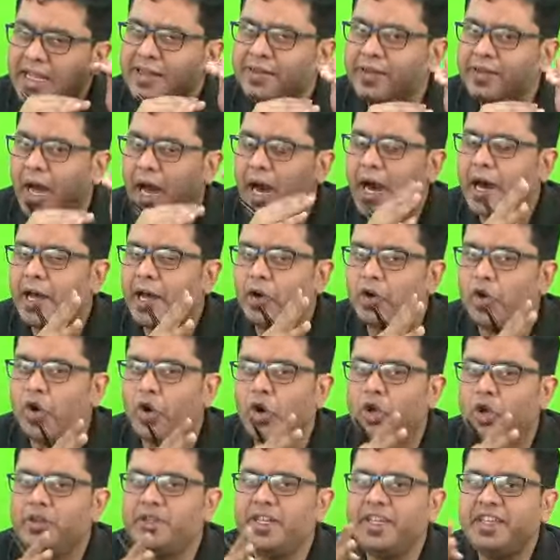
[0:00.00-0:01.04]
are
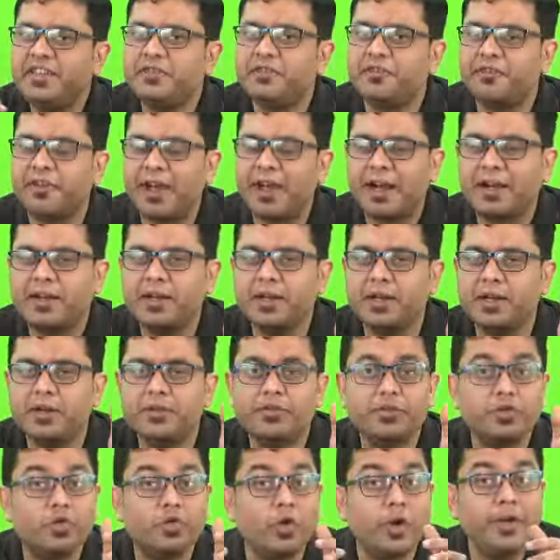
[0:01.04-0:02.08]
all these factors
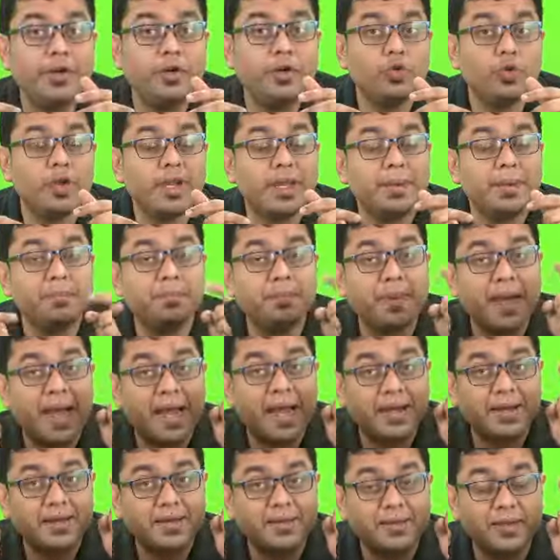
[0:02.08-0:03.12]
going to
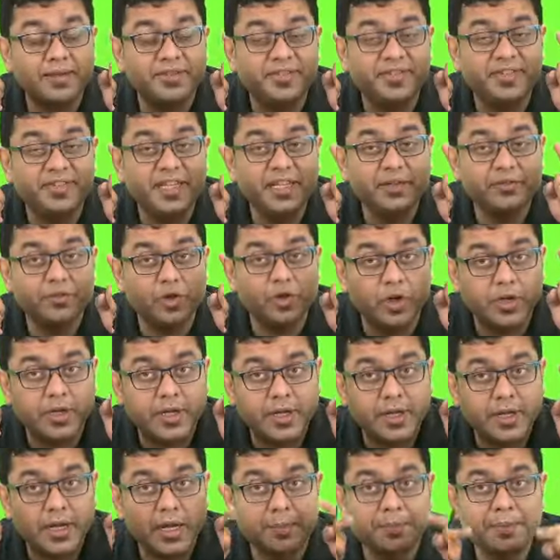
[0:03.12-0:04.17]
impact the
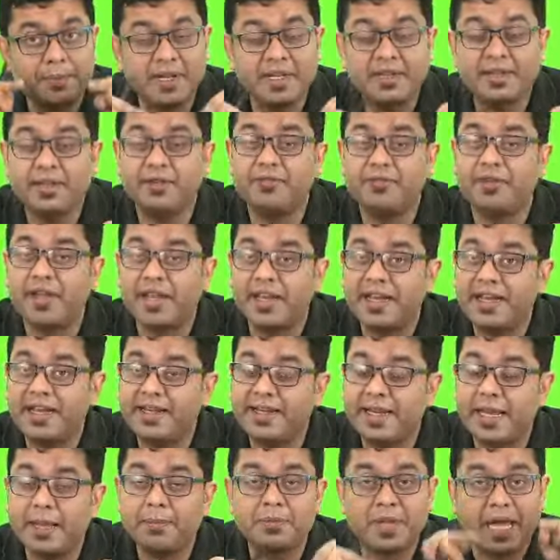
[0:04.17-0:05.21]
seawater up till the very
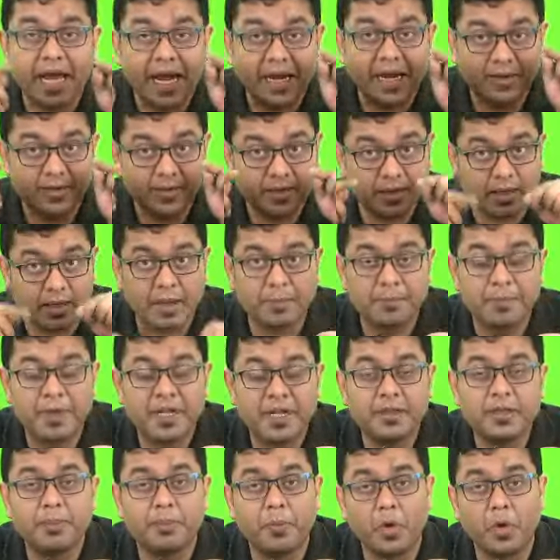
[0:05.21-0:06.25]
depth, up till
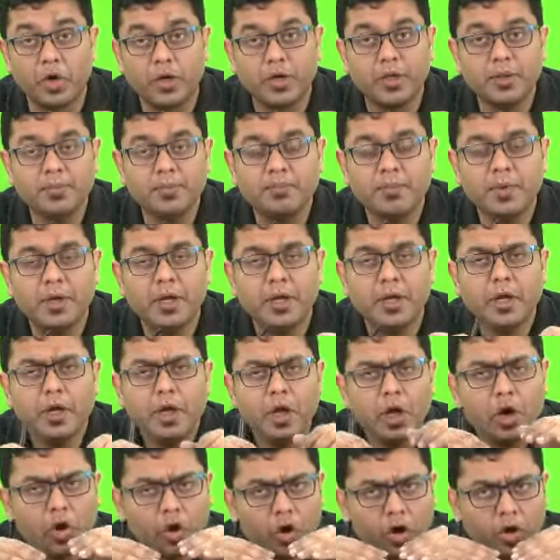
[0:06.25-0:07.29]
the bottom,
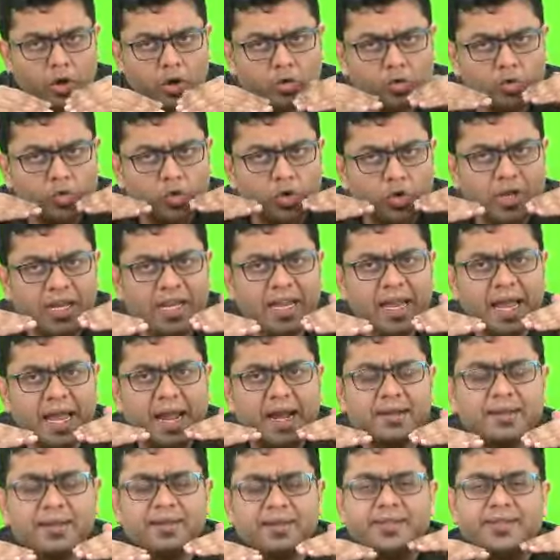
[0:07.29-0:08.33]
or only
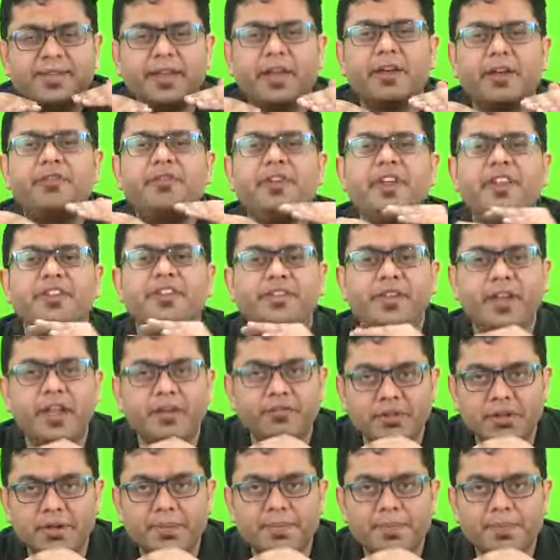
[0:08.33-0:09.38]
at the surface
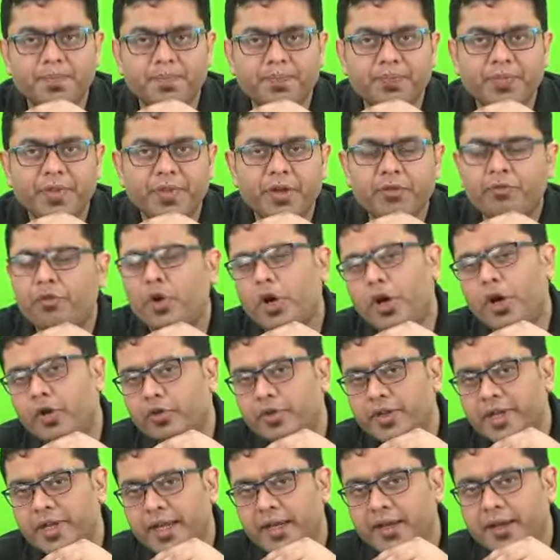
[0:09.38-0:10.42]
level? What do you
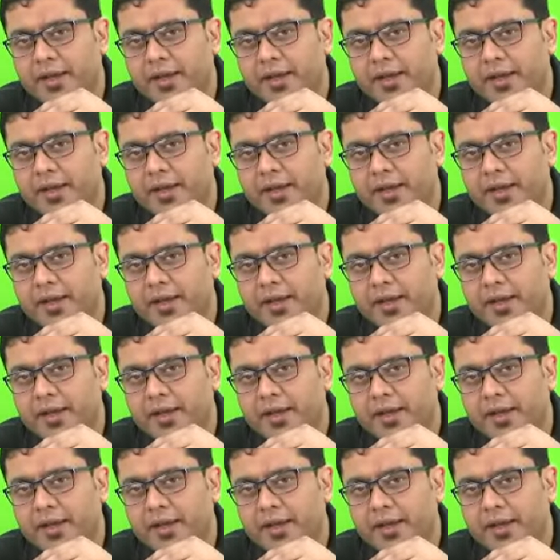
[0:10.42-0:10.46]
think?